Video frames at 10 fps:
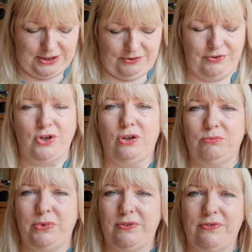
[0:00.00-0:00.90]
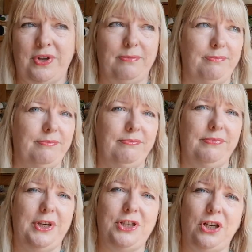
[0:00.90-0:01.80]
I'd forgotten with
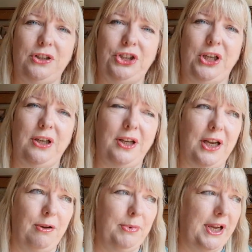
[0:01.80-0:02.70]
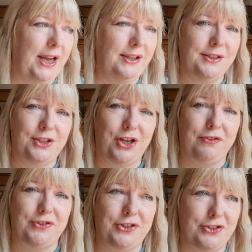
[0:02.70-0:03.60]
Intarsia how many ends you
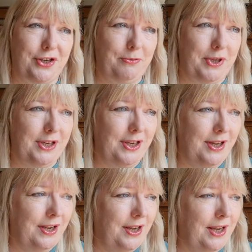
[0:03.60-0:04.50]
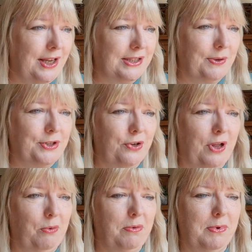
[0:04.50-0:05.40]
have to sew in. So I took
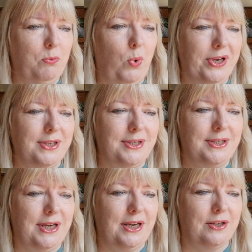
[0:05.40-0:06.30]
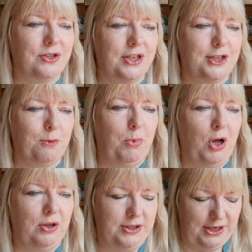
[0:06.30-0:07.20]
that with me Wednesday, and I took it to the
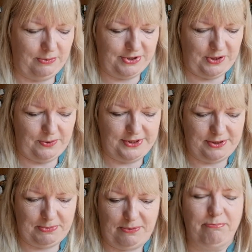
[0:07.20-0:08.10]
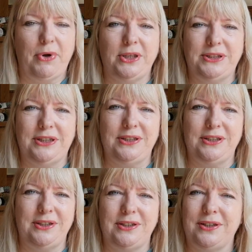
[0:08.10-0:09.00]
party and I was sewing some in, but I
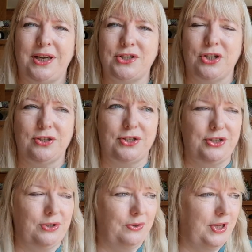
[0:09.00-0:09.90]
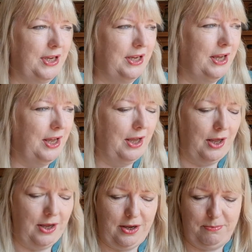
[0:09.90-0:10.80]
didn't get a chance to do the
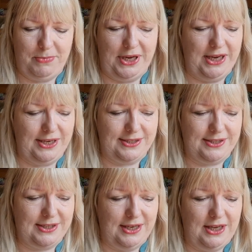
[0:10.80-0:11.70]
ears.